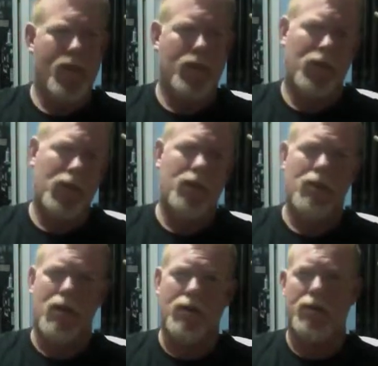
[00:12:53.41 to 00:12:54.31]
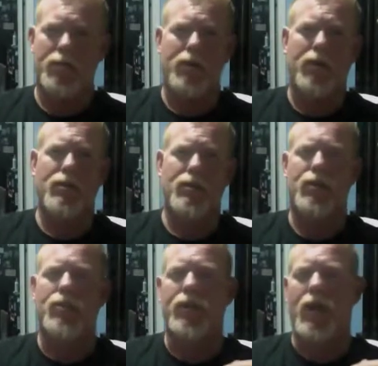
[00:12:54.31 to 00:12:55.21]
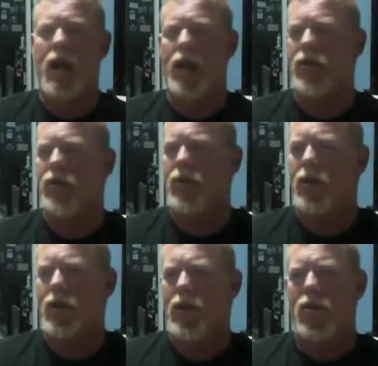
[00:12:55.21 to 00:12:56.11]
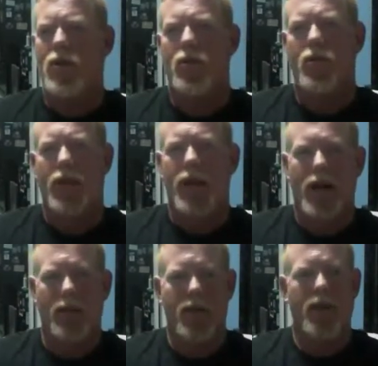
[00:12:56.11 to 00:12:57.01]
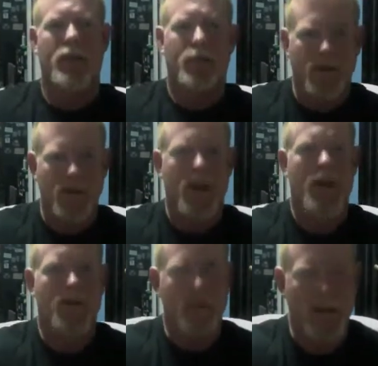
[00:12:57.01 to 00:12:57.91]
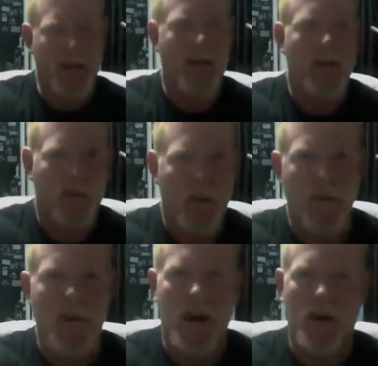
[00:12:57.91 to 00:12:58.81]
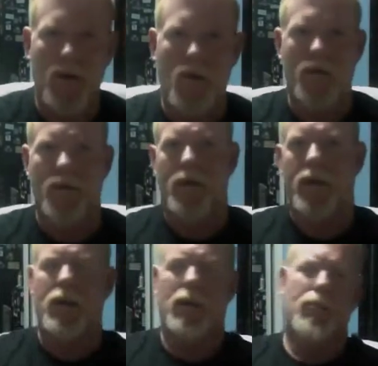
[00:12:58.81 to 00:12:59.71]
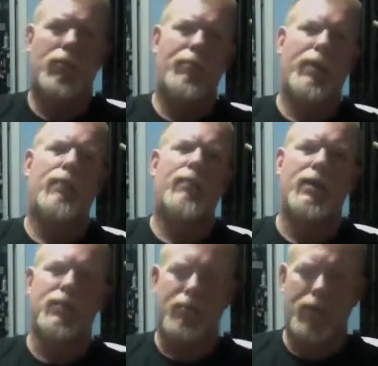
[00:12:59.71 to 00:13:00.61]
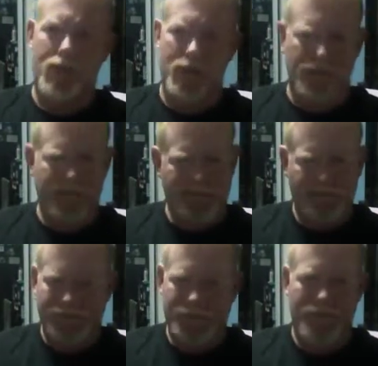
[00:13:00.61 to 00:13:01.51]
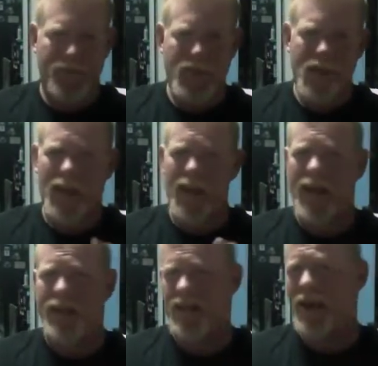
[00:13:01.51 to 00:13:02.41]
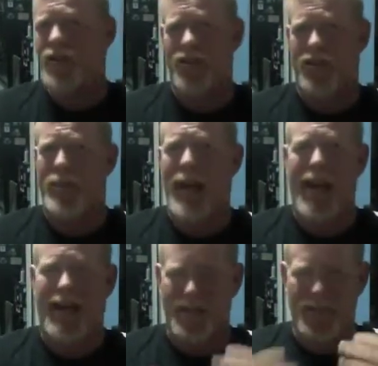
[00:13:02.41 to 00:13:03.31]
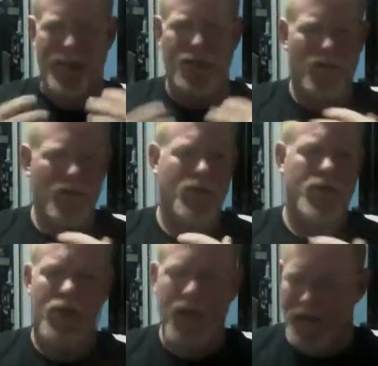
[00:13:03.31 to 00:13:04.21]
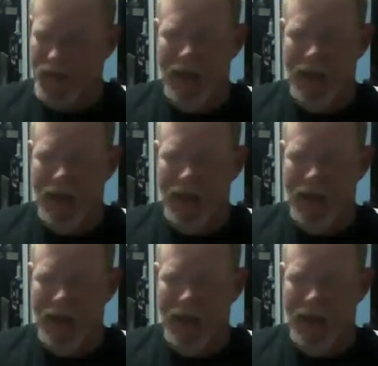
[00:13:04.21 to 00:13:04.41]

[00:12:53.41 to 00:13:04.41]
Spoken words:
you're not talking to me, you're listening to a guy who get out of bed and the first thing I do, like a little robot, go over to my pain medicine, because again, it's not just the back, it's my shoulders, and it's